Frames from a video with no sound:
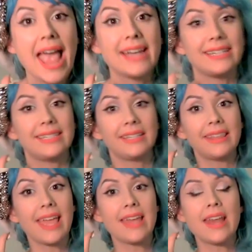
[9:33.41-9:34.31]
And until
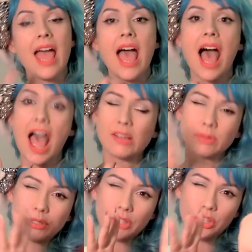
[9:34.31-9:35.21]
then, I
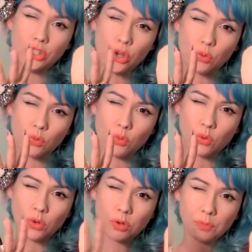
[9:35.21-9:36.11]
will see you
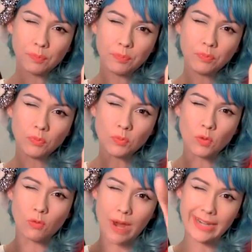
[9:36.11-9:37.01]

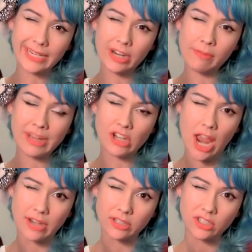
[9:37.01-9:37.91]
right here on my
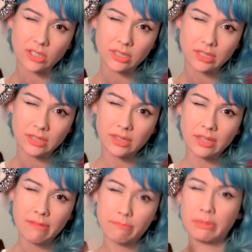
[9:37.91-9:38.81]
channel
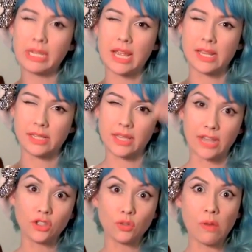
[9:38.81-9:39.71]
because
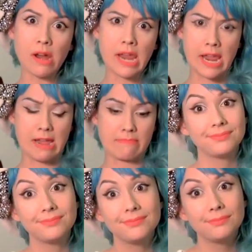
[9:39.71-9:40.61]
that's where I am.
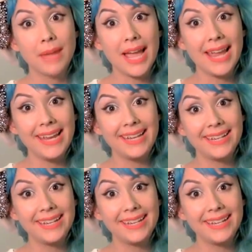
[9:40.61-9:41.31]
Bye.